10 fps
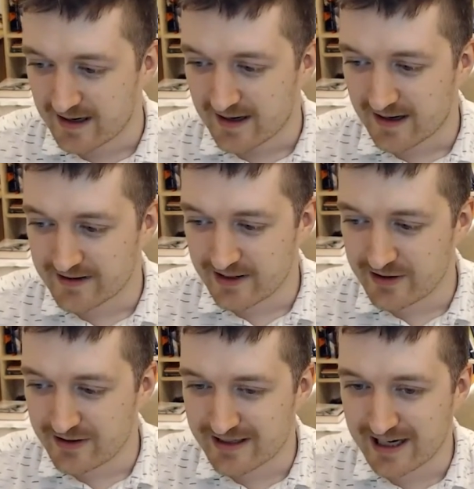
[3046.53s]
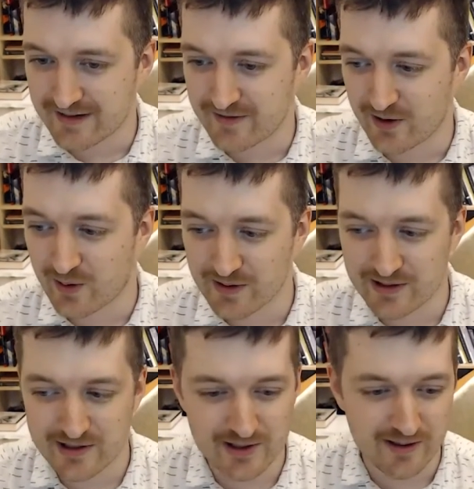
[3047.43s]
I'll tell you a kind of a horror
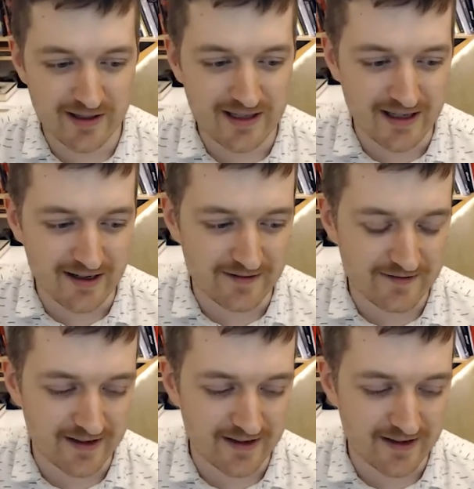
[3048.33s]
story of